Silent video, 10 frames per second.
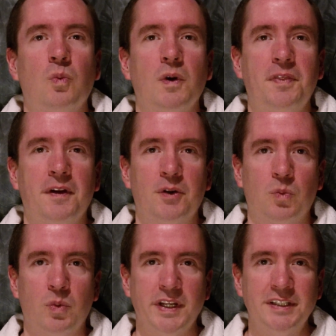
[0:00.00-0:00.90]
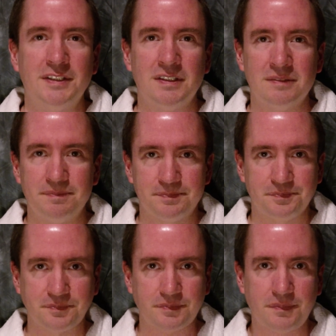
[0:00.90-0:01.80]
what their real
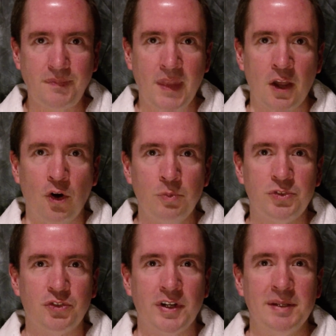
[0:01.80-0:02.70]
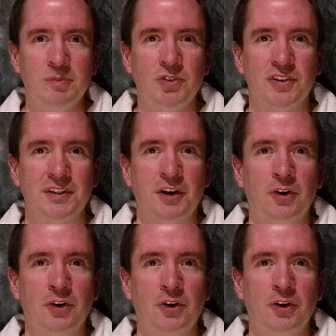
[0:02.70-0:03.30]
hopes, dreams, and